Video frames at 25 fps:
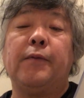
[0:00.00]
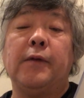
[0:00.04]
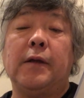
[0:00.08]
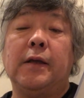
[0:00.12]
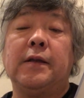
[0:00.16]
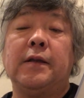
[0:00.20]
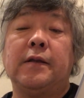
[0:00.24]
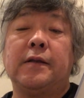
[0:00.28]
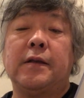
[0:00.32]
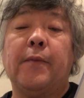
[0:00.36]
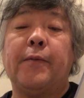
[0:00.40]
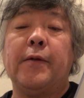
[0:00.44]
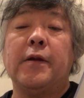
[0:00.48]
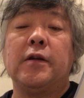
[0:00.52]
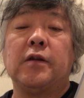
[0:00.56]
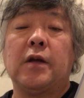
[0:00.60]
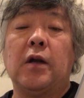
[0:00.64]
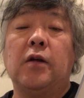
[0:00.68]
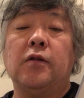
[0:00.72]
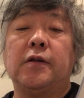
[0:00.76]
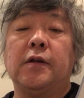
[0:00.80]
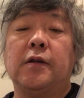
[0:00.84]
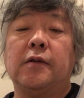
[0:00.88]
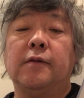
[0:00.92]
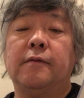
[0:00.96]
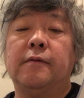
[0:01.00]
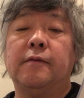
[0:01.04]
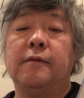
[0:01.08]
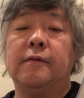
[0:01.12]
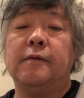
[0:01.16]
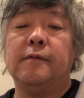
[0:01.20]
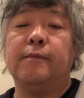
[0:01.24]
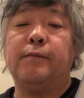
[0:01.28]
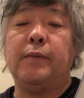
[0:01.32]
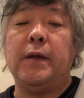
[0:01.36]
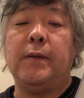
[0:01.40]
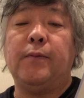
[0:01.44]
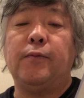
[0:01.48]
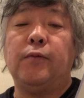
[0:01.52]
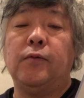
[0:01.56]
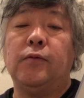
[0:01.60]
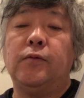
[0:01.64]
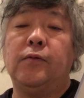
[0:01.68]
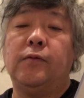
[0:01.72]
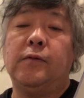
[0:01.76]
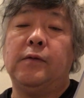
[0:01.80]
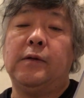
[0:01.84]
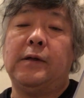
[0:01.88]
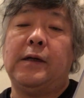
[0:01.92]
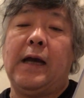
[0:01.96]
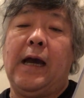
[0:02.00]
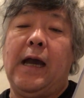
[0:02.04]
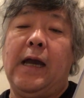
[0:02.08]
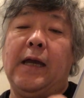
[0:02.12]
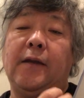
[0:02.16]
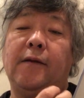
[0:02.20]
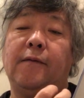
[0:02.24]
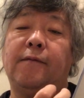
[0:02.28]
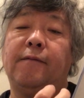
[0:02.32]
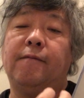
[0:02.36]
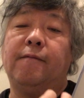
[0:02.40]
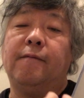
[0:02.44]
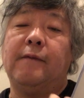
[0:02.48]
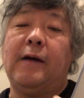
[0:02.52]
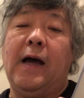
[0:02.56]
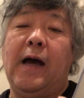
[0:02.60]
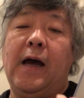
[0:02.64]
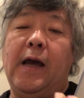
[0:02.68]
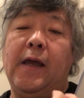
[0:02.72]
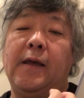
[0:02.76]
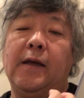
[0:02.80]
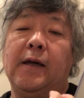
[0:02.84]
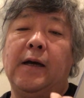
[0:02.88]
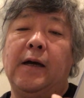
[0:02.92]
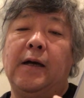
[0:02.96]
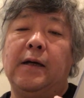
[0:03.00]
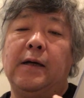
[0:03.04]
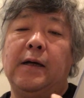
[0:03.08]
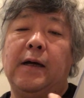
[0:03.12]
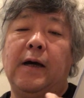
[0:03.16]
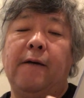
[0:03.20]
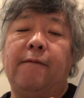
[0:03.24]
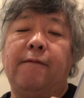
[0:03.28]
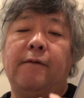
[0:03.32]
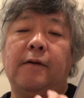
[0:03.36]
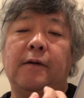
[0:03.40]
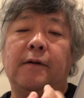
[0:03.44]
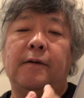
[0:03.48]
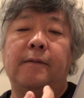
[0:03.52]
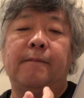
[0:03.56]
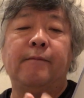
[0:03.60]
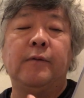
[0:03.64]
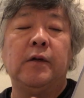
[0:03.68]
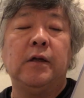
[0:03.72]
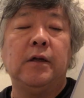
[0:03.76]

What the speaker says: in the Japanese culture people kind of have a